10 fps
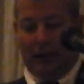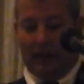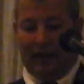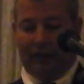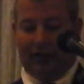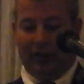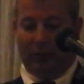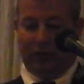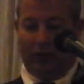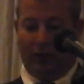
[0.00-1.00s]
that team
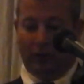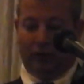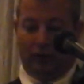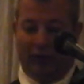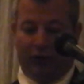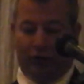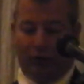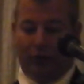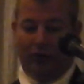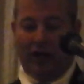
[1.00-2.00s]
was known to run a
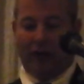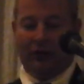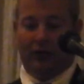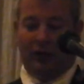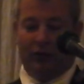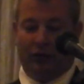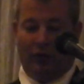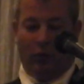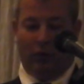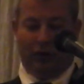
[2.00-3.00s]
suicide or a touch
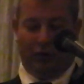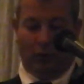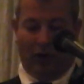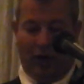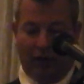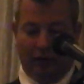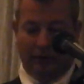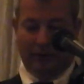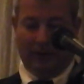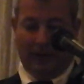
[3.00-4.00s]
drill once in a while,
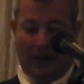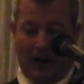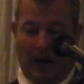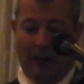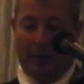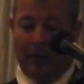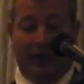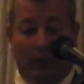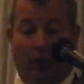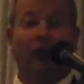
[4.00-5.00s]
but
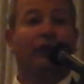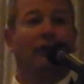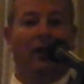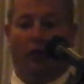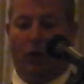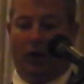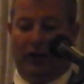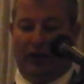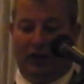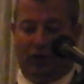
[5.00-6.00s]
they were also a very
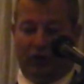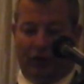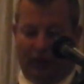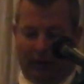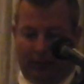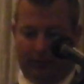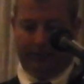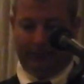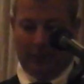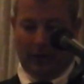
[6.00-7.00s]
well-conditioned team.
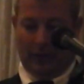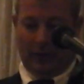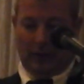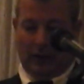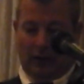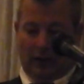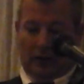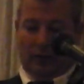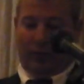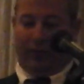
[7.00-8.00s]

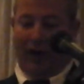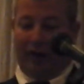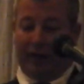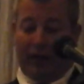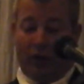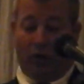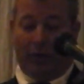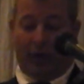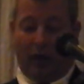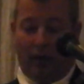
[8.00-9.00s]
We finally got over
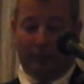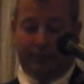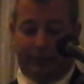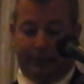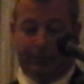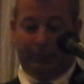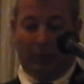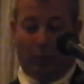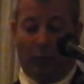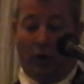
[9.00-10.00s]
the hump,
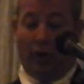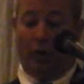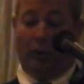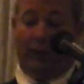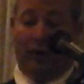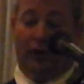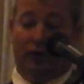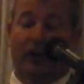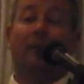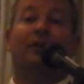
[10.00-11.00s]
and we brought home our
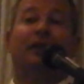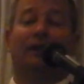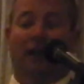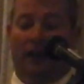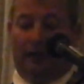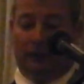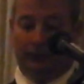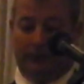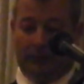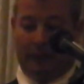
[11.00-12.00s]
first EMC title,
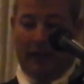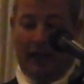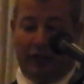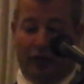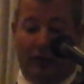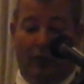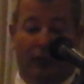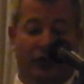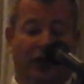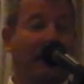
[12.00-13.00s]
and Jimbo
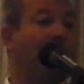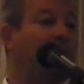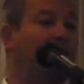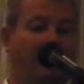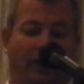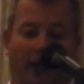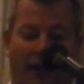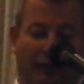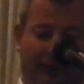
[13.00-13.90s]
and James were living a life.